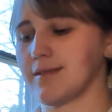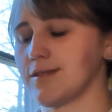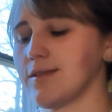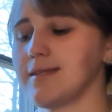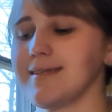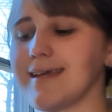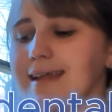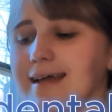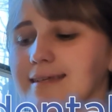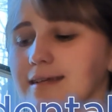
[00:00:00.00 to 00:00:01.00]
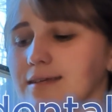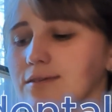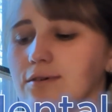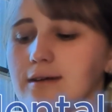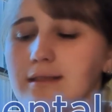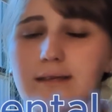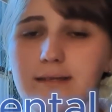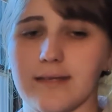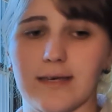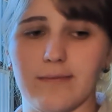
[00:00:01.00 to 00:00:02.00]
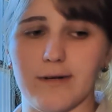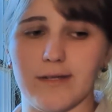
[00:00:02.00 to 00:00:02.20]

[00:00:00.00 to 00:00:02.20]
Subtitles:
So this is like an accidental chord in this key, but